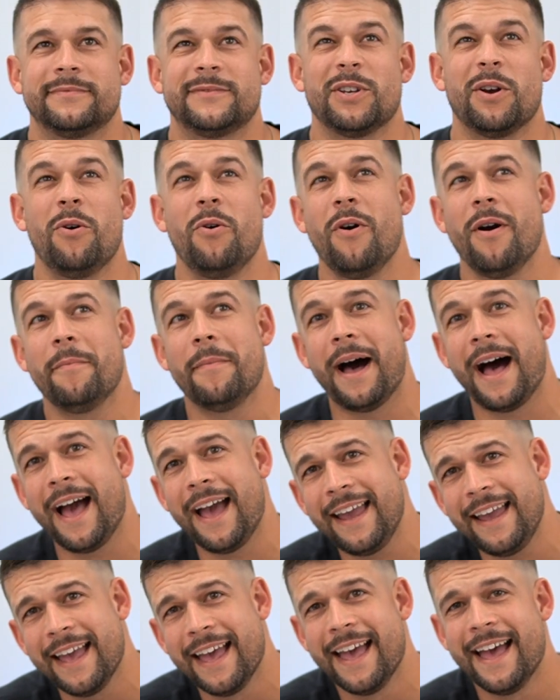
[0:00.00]
So who am
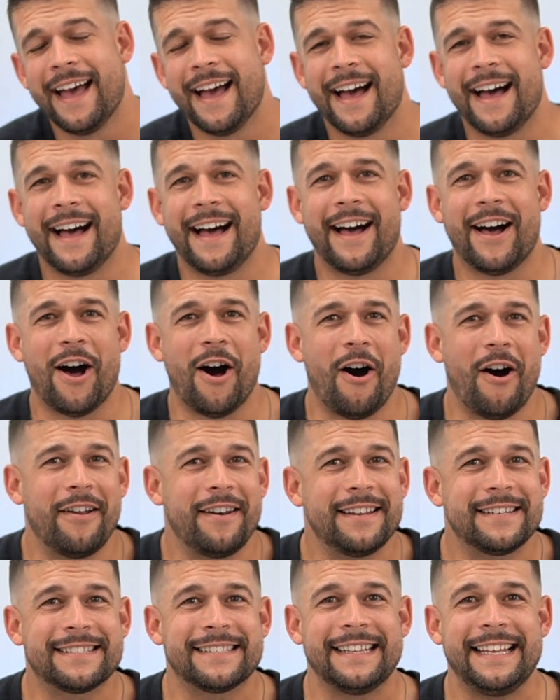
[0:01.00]
I?
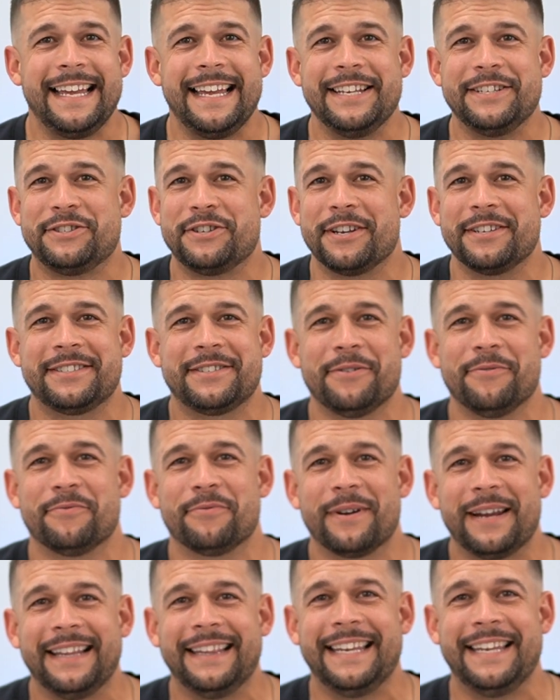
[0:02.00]
Honestly, just a
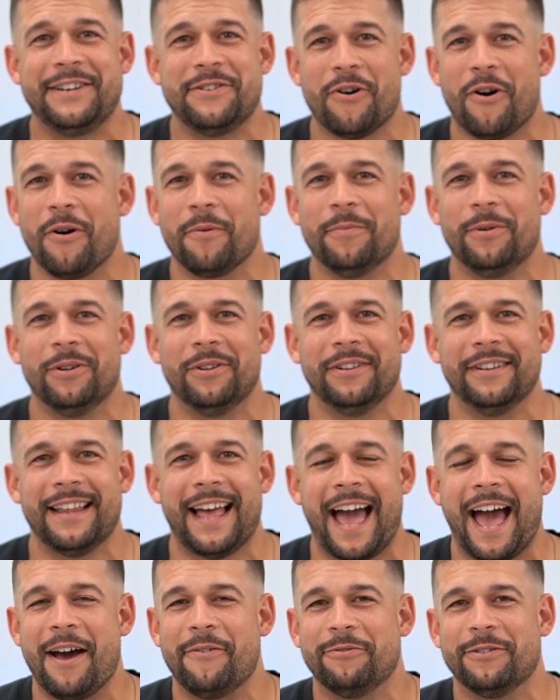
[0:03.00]
really
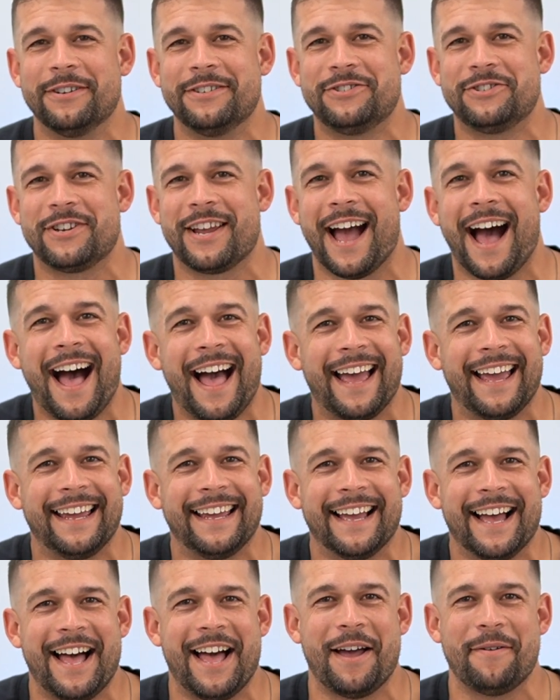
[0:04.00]
normal, average
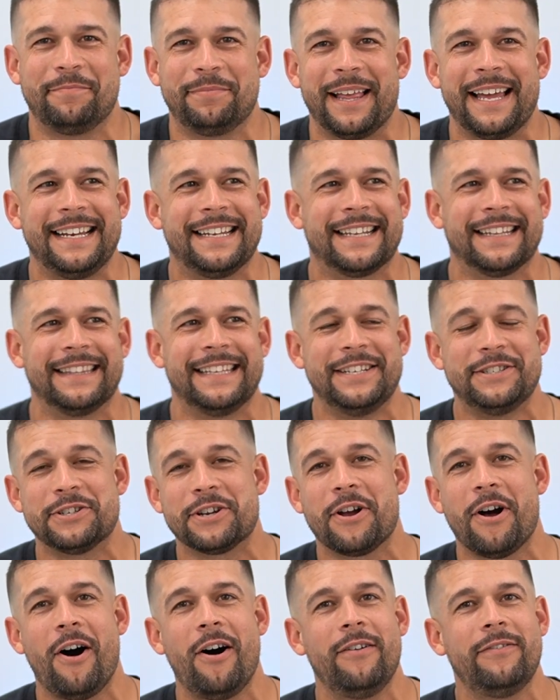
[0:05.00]
guy. I played
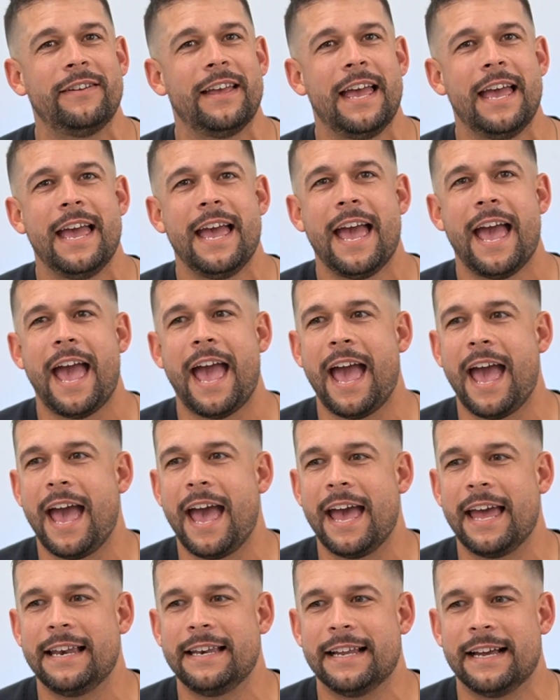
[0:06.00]
collegiate golf
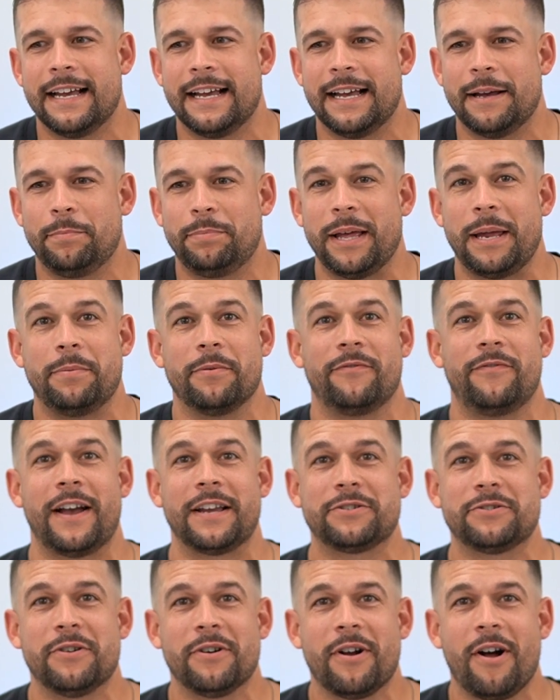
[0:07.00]
and played
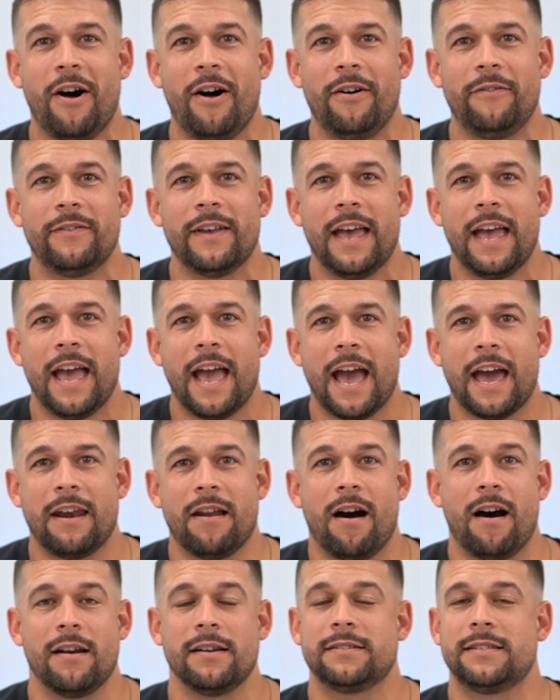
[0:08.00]
professional golf. And
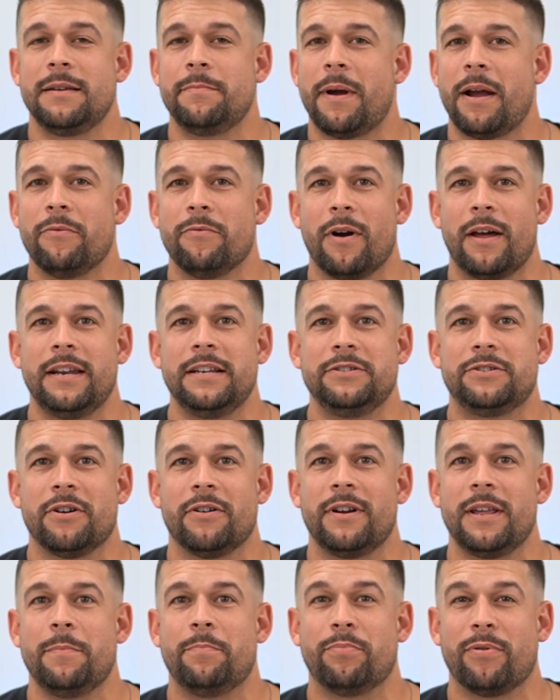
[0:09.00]
honestly, my running
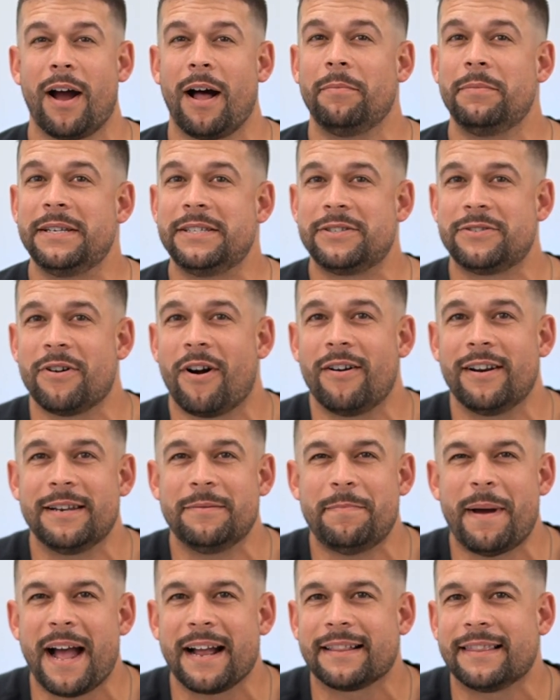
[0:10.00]
journey probably
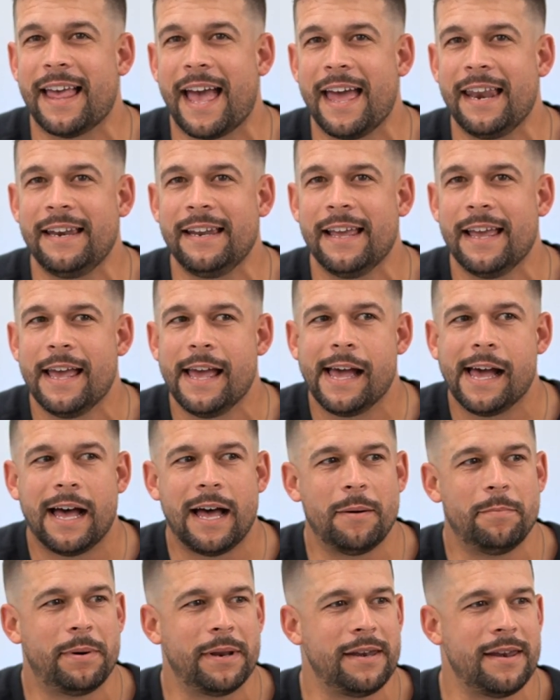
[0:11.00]
started back then,
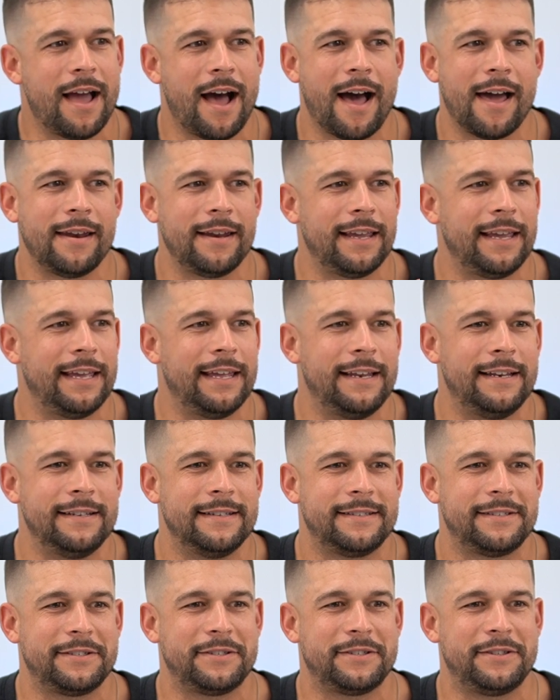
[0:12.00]
but not in
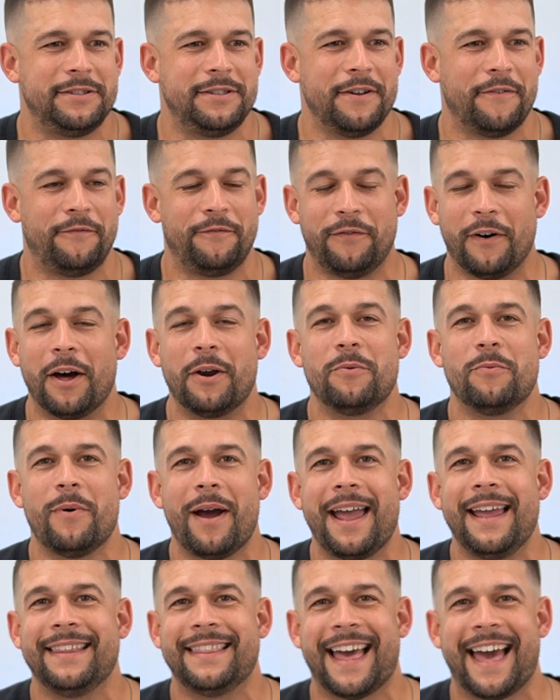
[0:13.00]
the fun
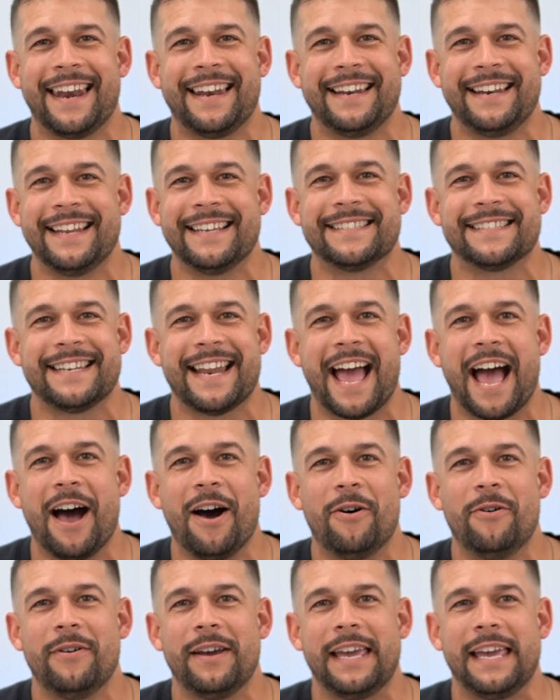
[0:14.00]
way that it is
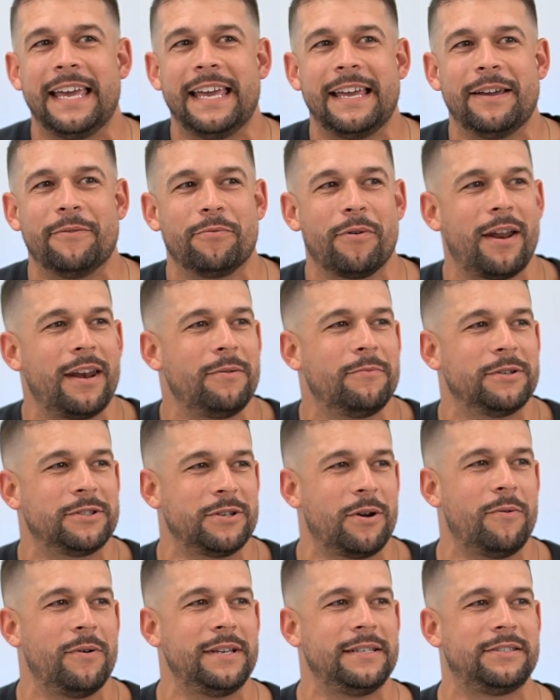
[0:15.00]
now. Running was
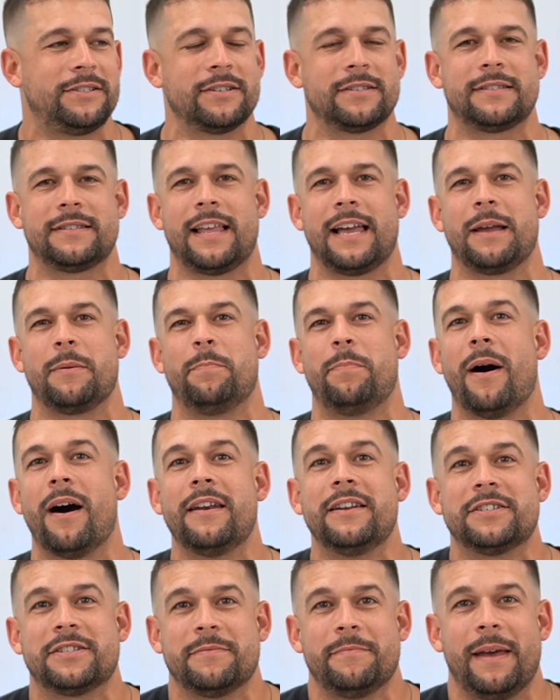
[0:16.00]
always just like a
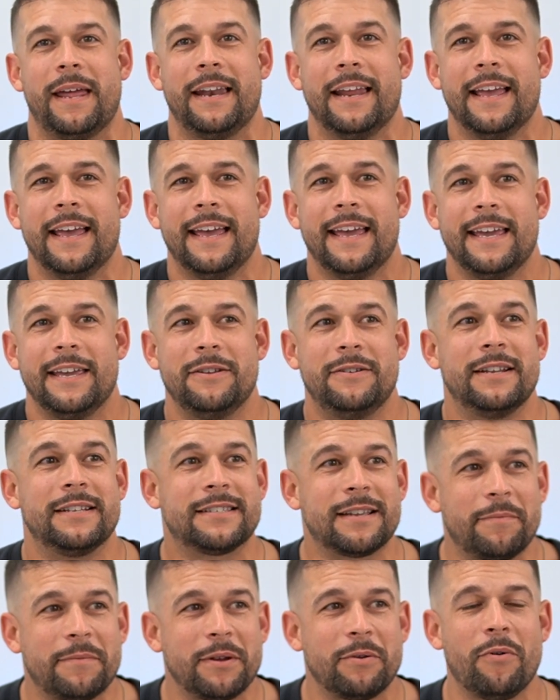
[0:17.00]
punishment. You did
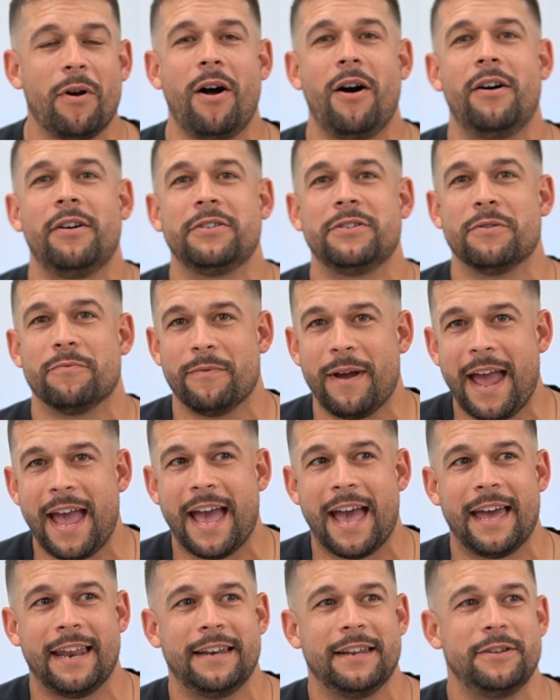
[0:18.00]
something wrong, you
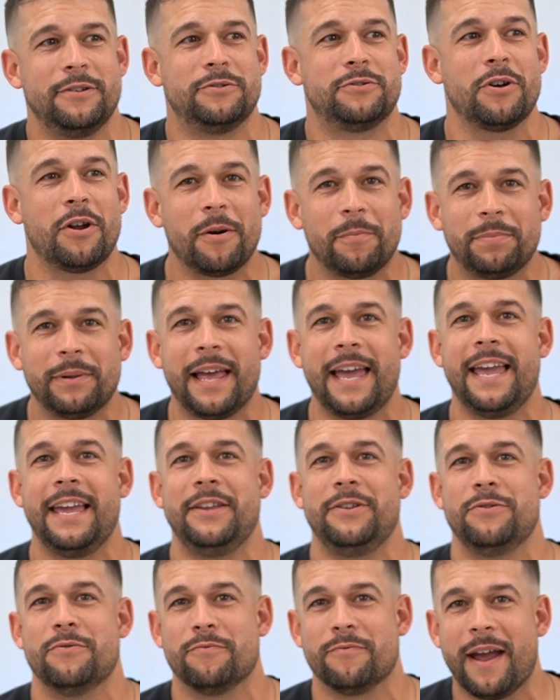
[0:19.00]
ran. You showed up
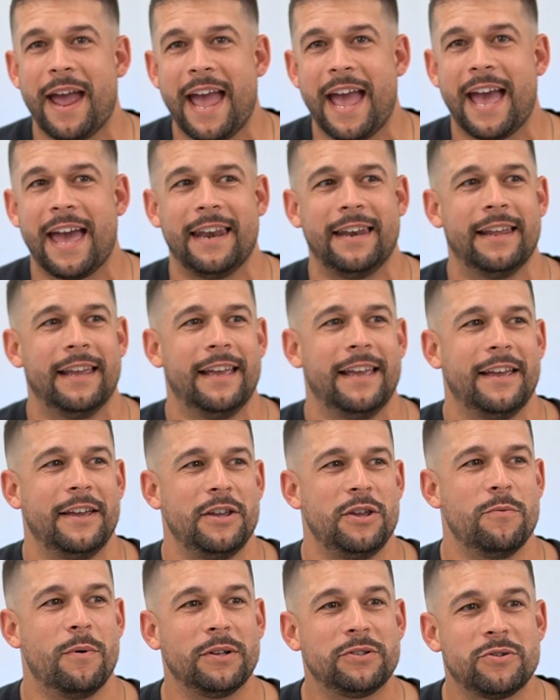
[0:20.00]
late, you ran.
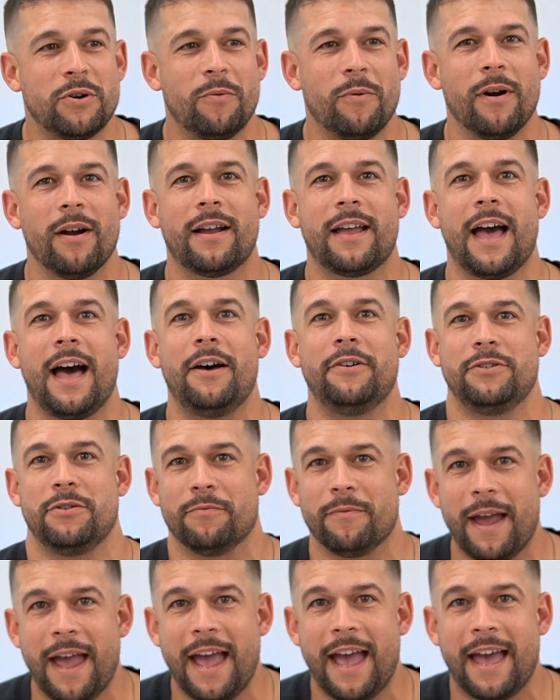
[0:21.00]
You went to a workout, you
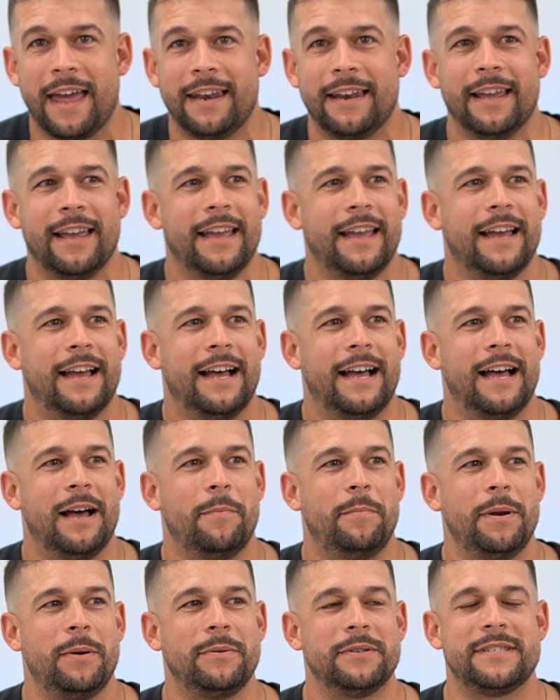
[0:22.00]
ran.
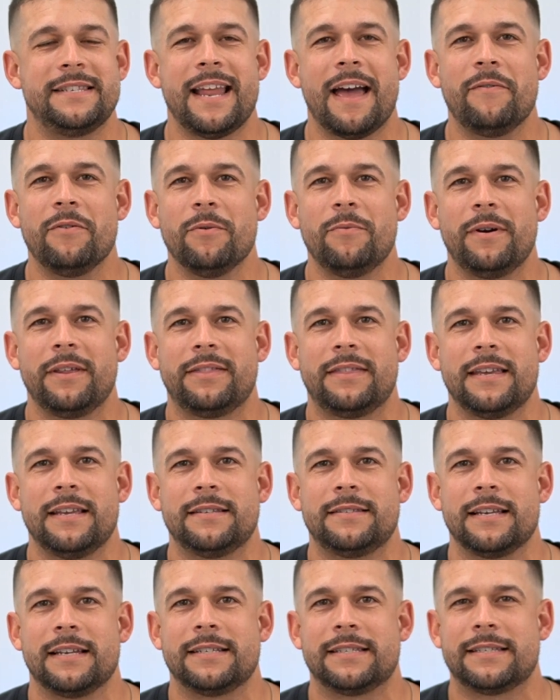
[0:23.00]
But it was never with
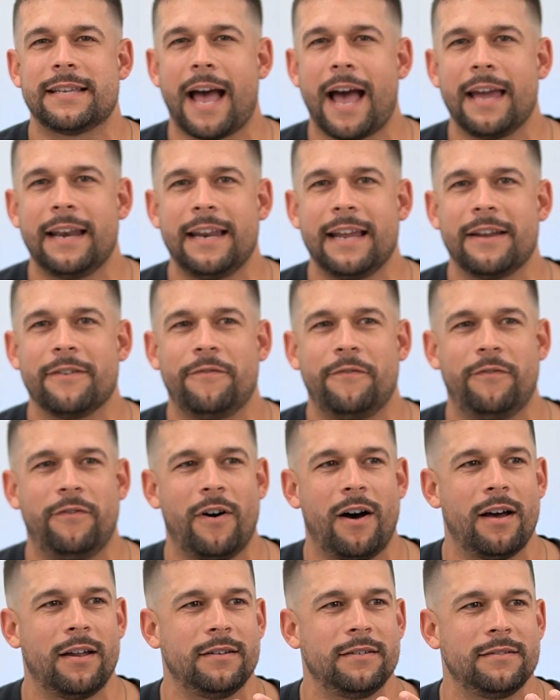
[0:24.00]
this exciting,
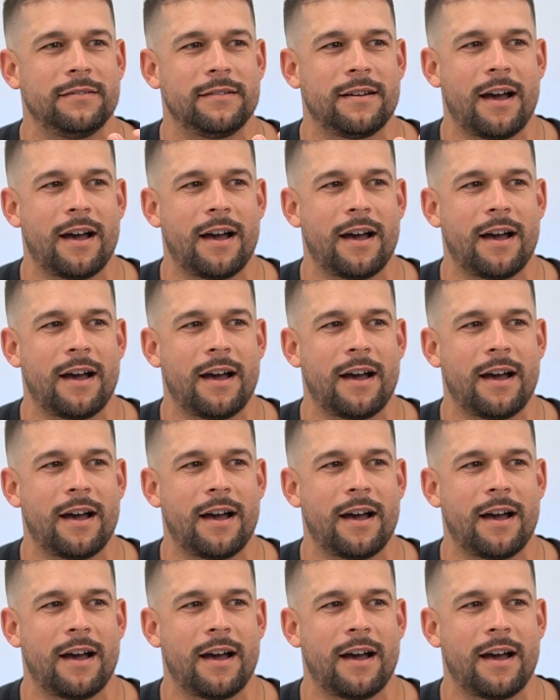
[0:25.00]
fun